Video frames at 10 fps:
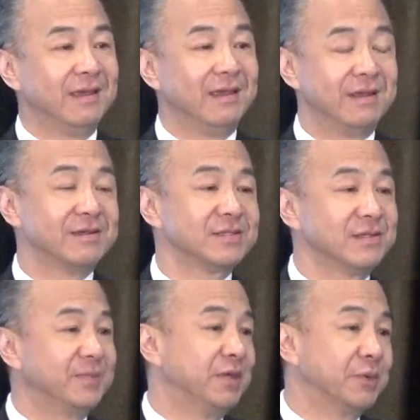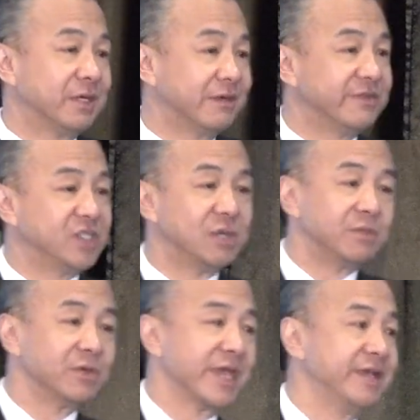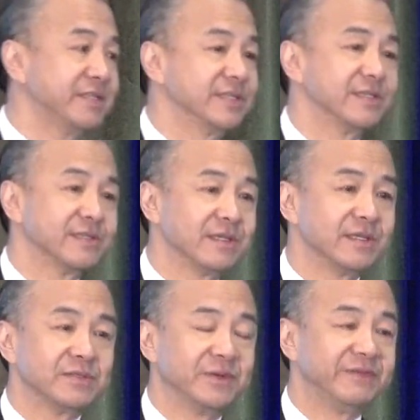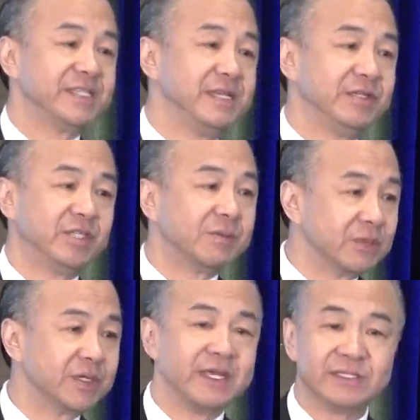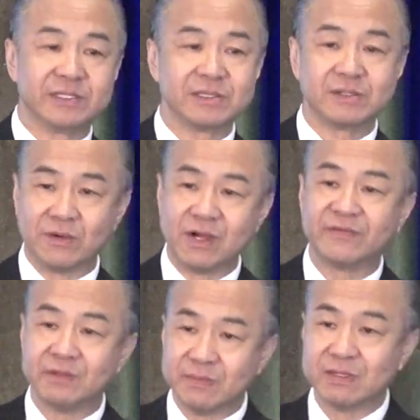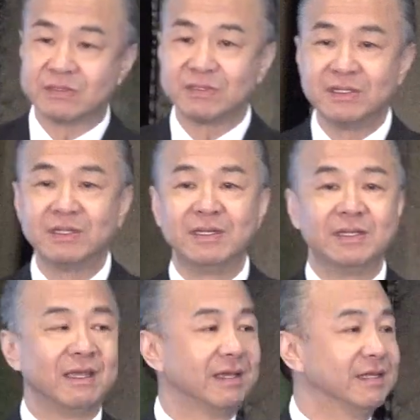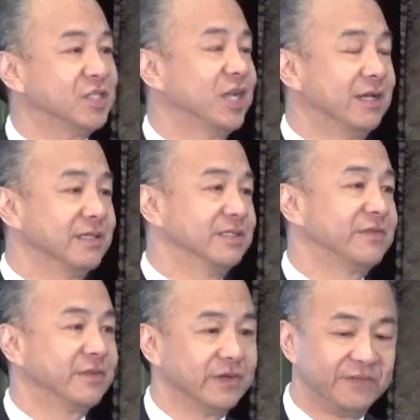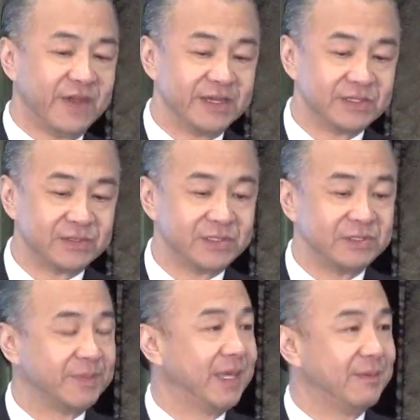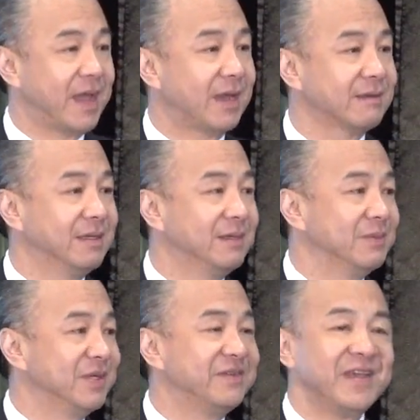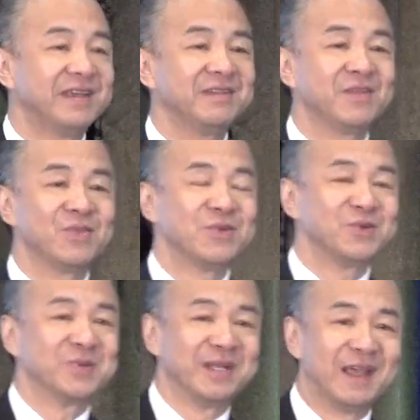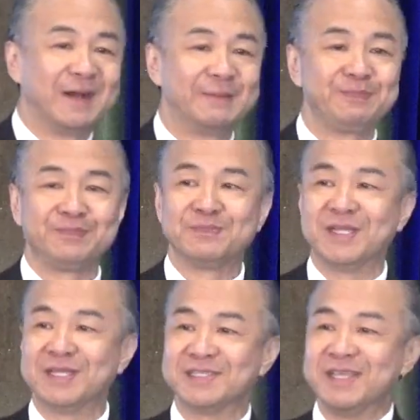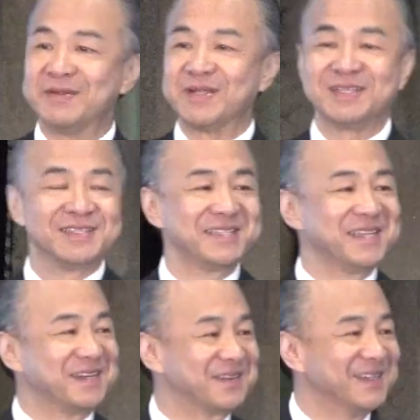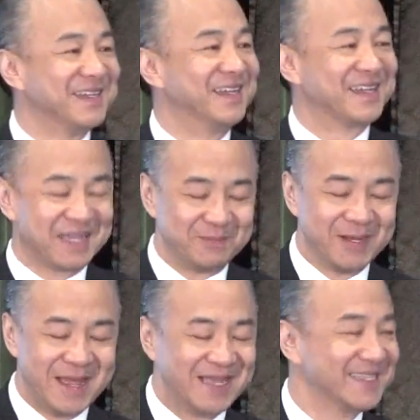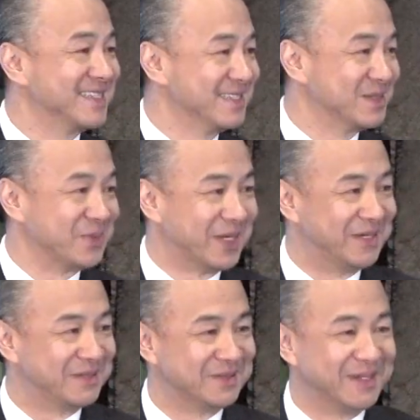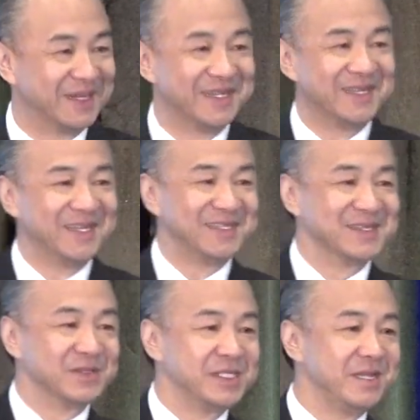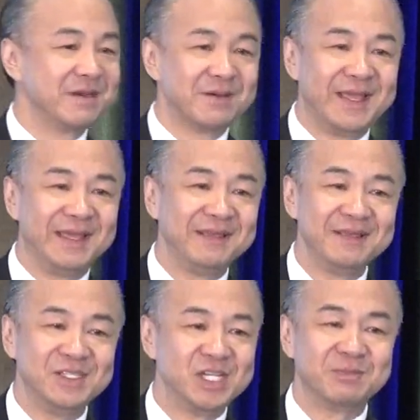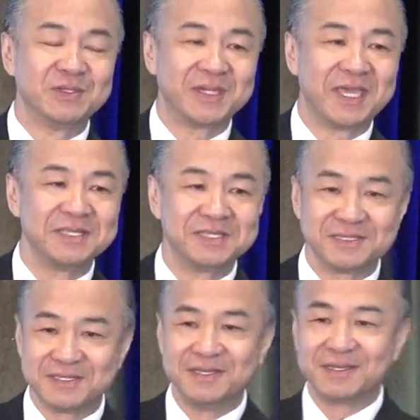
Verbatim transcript: and also beware of jumbo cases, because we've seen jumbo cases go off the books and a challenge for advisors to pay back. But I've added a third one now, because Eric is here, uh, compliance as well, right? So CRA, jumbo cases,